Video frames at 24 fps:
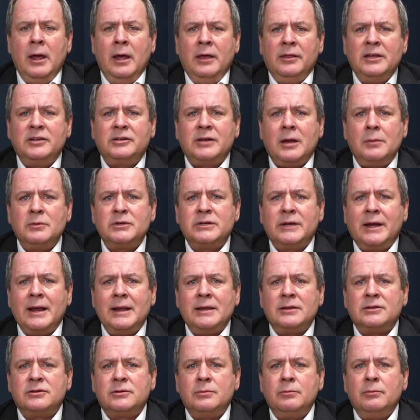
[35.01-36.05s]
This comes
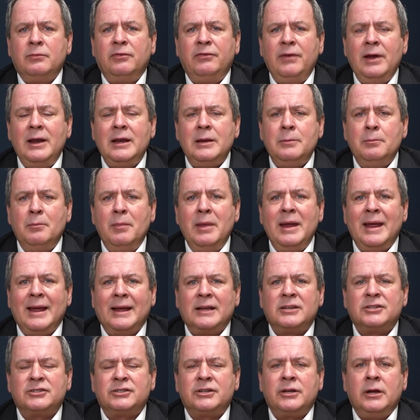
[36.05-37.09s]
against some fairly
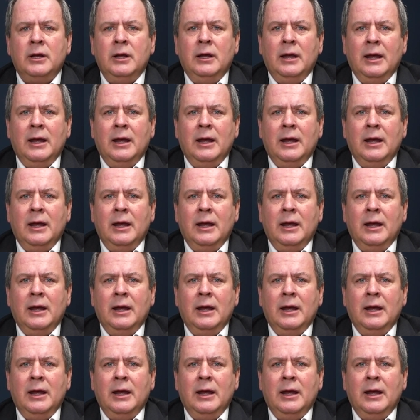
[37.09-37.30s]
mixed